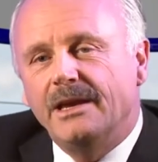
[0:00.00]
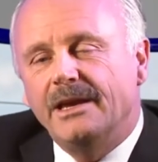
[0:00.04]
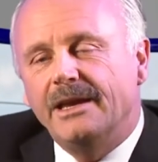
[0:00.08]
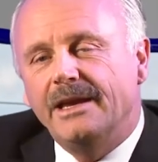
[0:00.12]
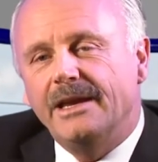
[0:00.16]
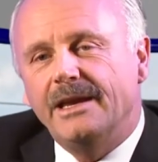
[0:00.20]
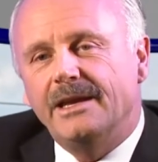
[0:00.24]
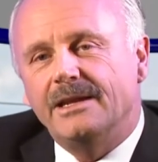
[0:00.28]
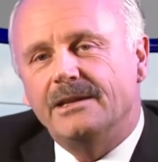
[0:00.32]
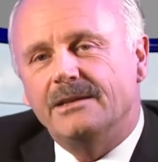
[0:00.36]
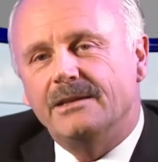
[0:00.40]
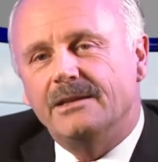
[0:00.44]

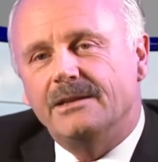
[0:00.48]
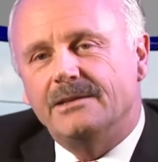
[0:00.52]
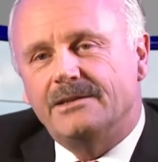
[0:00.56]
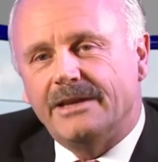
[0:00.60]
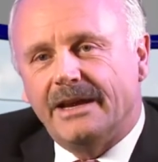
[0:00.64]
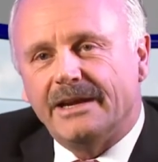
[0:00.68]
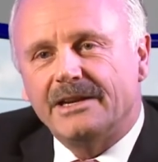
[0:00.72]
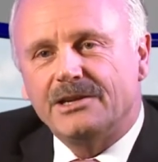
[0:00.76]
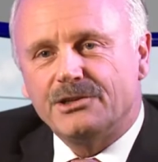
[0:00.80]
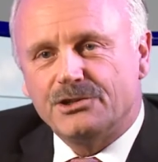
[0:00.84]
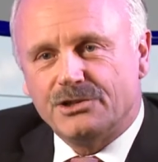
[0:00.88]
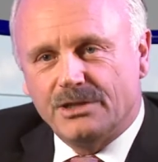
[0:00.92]
in
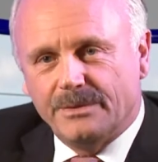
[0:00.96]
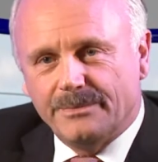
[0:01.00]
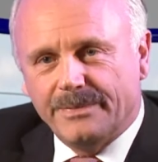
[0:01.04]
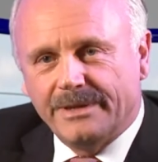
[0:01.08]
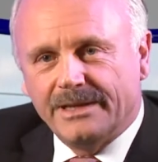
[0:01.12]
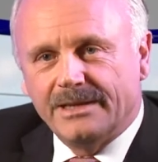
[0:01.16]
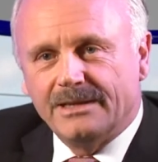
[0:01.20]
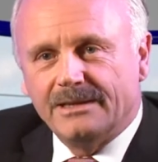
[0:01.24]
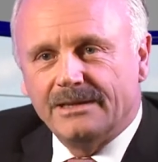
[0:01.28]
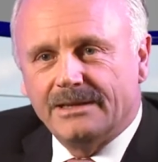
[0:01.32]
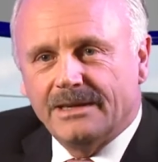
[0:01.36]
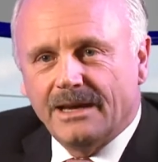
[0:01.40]
tanker
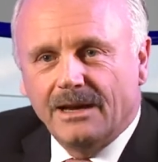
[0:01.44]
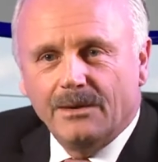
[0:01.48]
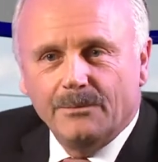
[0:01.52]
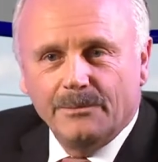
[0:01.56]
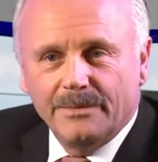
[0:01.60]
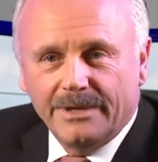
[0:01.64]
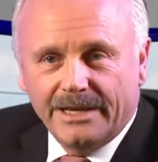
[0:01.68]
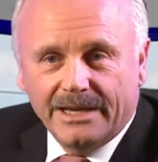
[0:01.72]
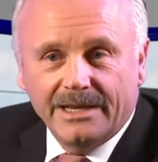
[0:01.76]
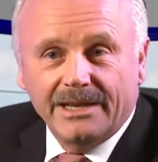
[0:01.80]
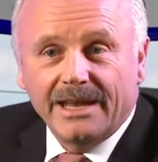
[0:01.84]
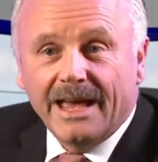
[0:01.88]
shipping
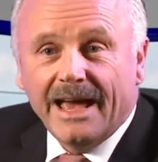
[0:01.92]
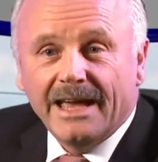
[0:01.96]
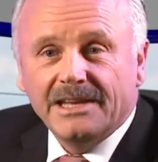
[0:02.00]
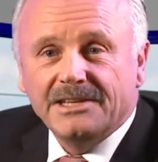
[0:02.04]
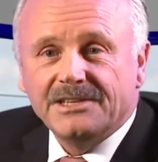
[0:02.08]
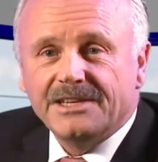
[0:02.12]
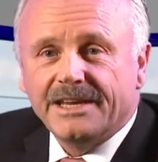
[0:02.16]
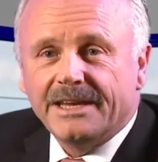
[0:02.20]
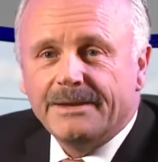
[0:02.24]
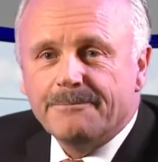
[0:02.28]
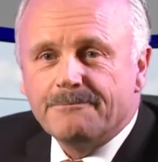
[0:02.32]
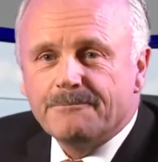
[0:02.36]
come in
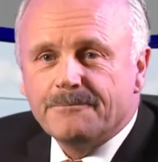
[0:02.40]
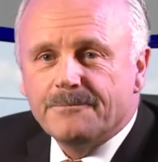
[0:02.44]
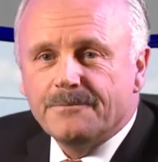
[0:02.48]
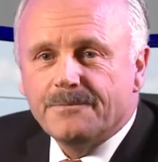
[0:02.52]
handy.